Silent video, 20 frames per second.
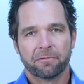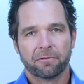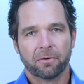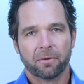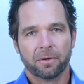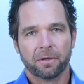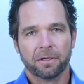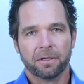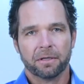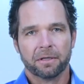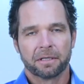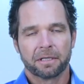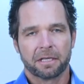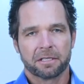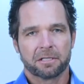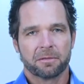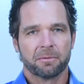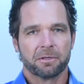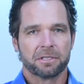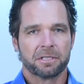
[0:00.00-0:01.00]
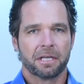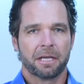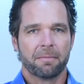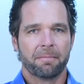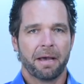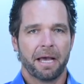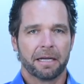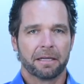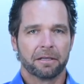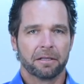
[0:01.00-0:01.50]
for your customers to
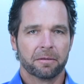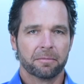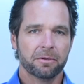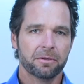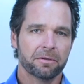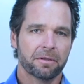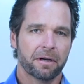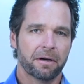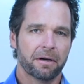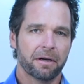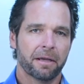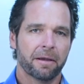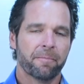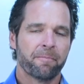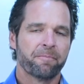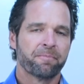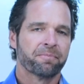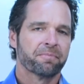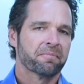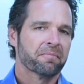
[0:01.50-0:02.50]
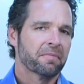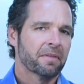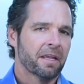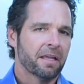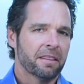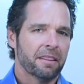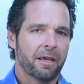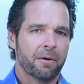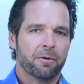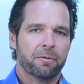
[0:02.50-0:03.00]
get back into the booth area,
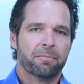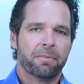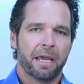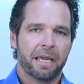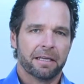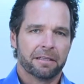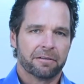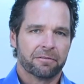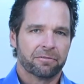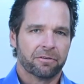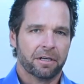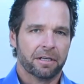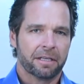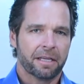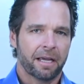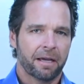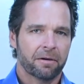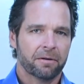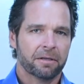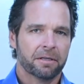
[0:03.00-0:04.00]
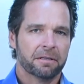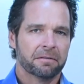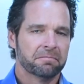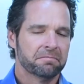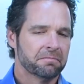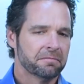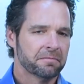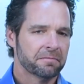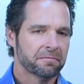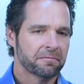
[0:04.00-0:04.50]
they would pay at the front counter,
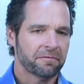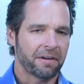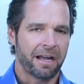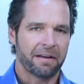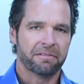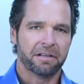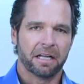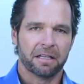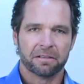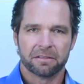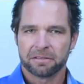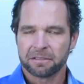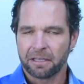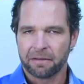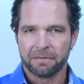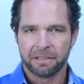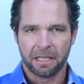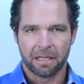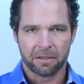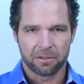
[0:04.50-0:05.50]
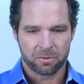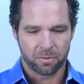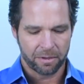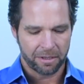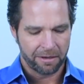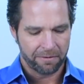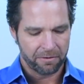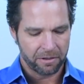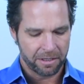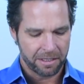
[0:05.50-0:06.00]
$5, $7,
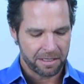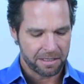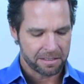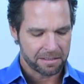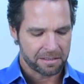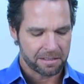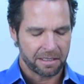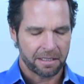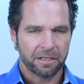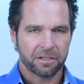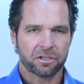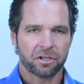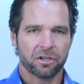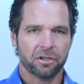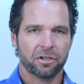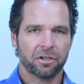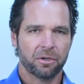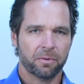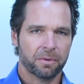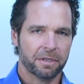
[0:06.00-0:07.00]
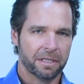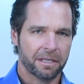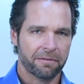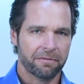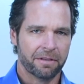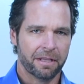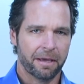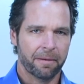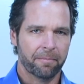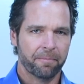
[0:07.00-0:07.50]
whatever it is, and in turn you would
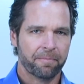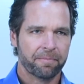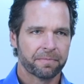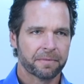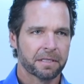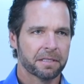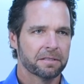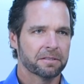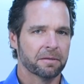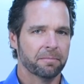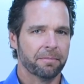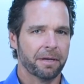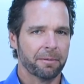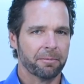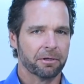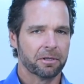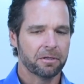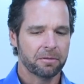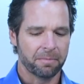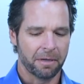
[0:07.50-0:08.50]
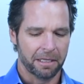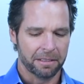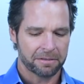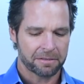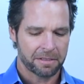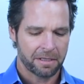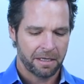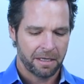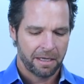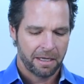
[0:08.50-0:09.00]
give them some paper
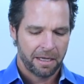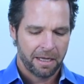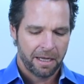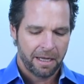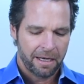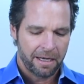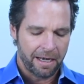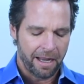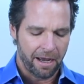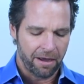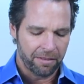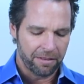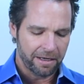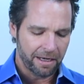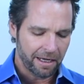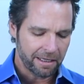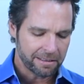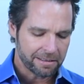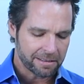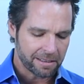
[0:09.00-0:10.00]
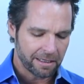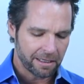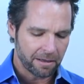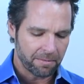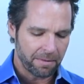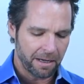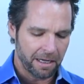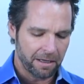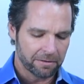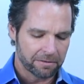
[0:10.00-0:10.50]
coupons. Now the nice thing
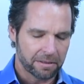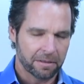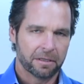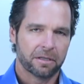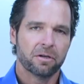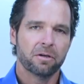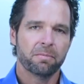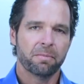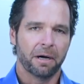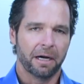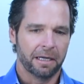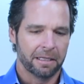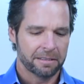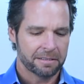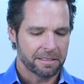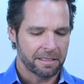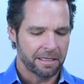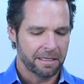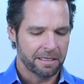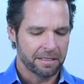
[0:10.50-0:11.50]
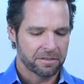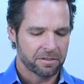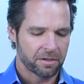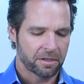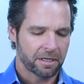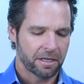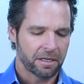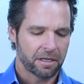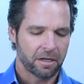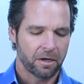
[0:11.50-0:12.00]
about the coupons is they're
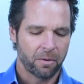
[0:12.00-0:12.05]
going to